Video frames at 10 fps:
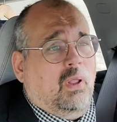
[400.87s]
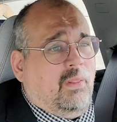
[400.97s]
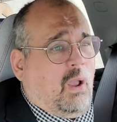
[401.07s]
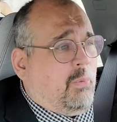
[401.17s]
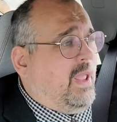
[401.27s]

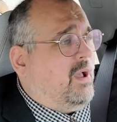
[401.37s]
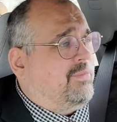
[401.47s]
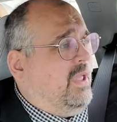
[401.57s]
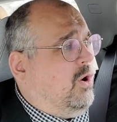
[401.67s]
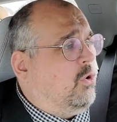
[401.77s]
that we have
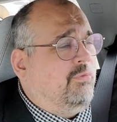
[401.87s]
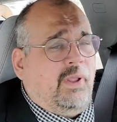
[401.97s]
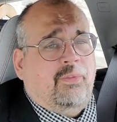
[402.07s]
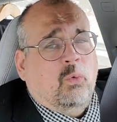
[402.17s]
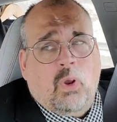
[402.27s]
to
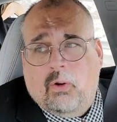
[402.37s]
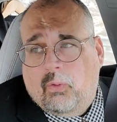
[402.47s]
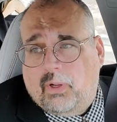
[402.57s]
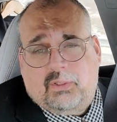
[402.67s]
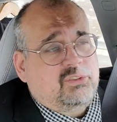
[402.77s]
elevate the
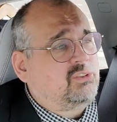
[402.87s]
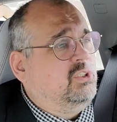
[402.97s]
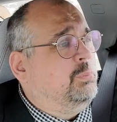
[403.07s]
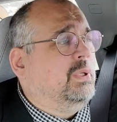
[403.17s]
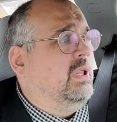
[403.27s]
rhetoric to
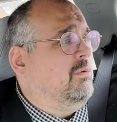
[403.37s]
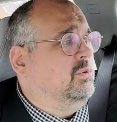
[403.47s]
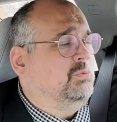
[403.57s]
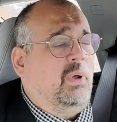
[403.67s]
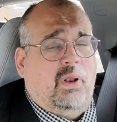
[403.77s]
stupid
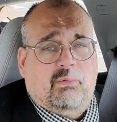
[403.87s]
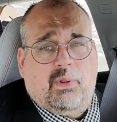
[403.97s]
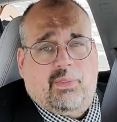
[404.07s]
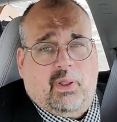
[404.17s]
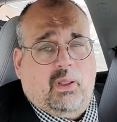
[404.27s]
levels about
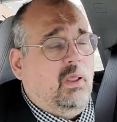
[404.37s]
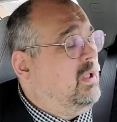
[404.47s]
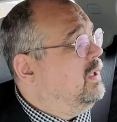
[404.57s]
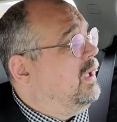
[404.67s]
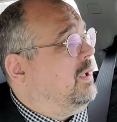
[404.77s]
everything.
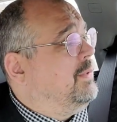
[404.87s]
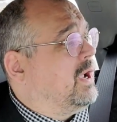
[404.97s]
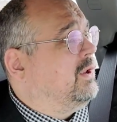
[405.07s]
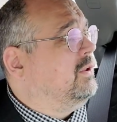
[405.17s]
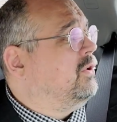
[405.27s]
I'm
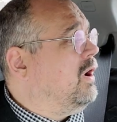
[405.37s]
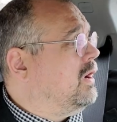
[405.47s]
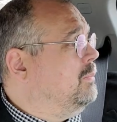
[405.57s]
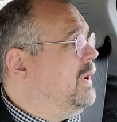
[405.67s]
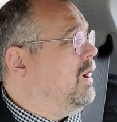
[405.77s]
not going to
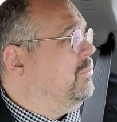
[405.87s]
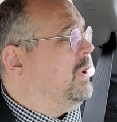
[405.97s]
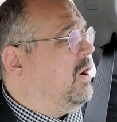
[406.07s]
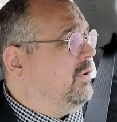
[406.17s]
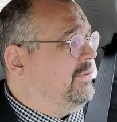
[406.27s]
talk about
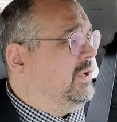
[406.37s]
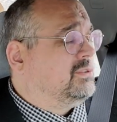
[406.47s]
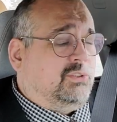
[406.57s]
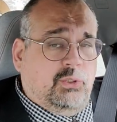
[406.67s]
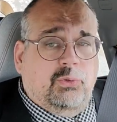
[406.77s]

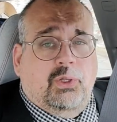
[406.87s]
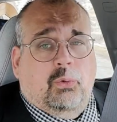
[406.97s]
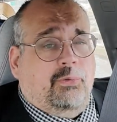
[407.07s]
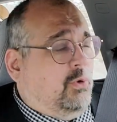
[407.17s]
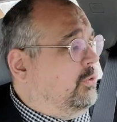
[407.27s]
politics. You deal
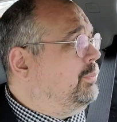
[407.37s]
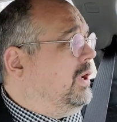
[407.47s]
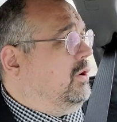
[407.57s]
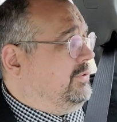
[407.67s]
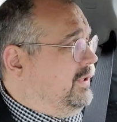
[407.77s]
with your own
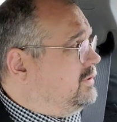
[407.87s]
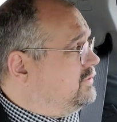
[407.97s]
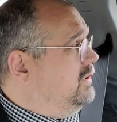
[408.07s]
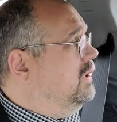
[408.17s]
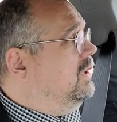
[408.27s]
politics.
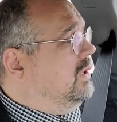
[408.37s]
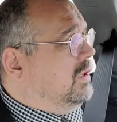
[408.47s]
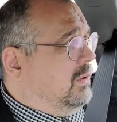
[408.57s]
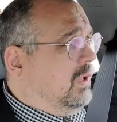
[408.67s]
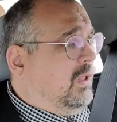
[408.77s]

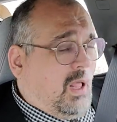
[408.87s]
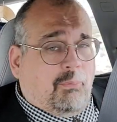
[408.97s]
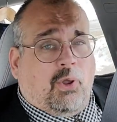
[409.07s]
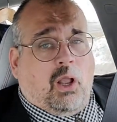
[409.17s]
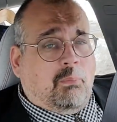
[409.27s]
I'm
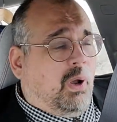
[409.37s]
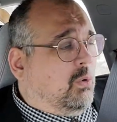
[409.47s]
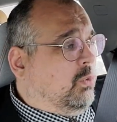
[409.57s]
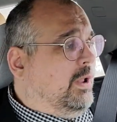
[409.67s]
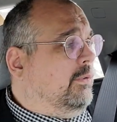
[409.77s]
talking
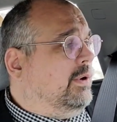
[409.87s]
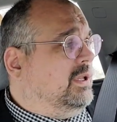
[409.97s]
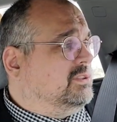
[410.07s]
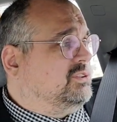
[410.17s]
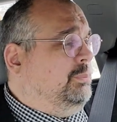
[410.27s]
about rhetoric
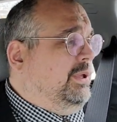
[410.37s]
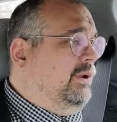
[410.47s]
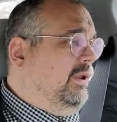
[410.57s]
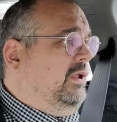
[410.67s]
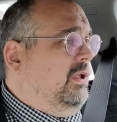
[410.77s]
and
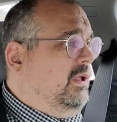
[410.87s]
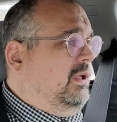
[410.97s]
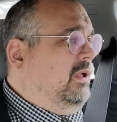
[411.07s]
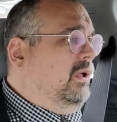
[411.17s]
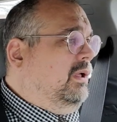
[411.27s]
stupidity.
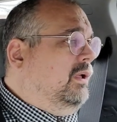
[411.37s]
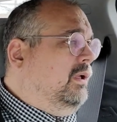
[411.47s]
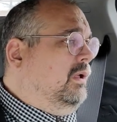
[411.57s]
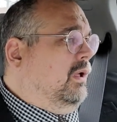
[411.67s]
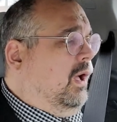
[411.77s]

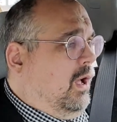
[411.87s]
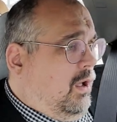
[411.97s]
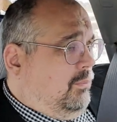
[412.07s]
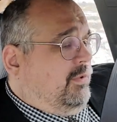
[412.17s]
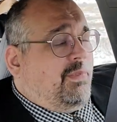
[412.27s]

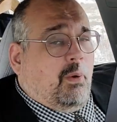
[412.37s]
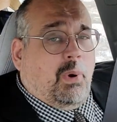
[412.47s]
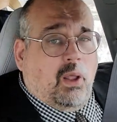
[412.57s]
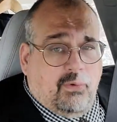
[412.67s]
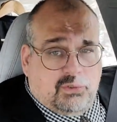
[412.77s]
Um, if that
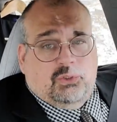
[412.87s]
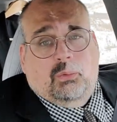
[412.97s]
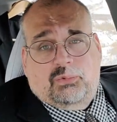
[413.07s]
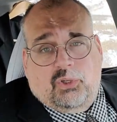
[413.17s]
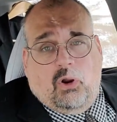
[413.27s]
bothers you,
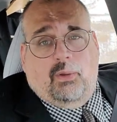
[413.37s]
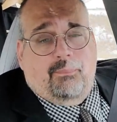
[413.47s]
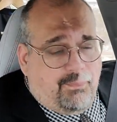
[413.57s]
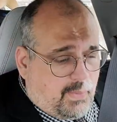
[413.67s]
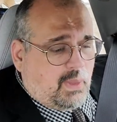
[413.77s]
I'm sorry.
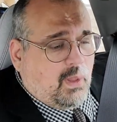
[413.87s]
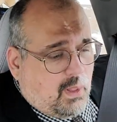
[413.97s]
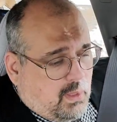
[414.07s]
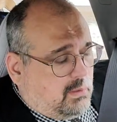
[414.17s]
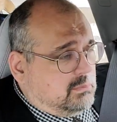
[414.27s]

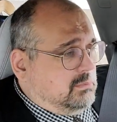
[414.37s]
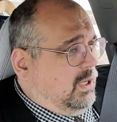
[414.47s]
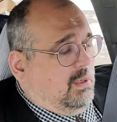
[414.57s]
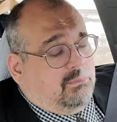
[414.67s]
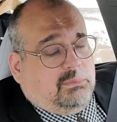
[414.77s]

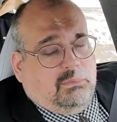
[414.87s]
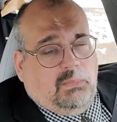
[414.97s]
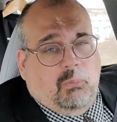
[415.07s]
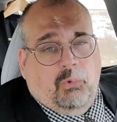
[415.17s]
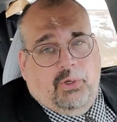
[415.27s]
Well,
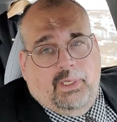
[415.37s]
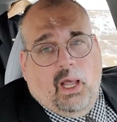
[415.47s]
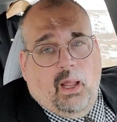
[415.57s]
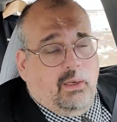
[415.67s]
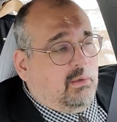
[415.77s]
I'm, I'm really
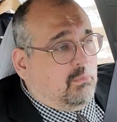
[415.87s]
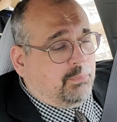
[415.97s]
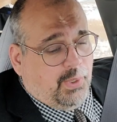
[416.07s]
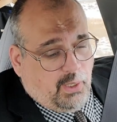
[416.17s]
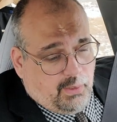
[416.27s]

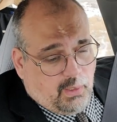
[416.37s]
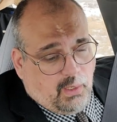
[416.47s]
not. But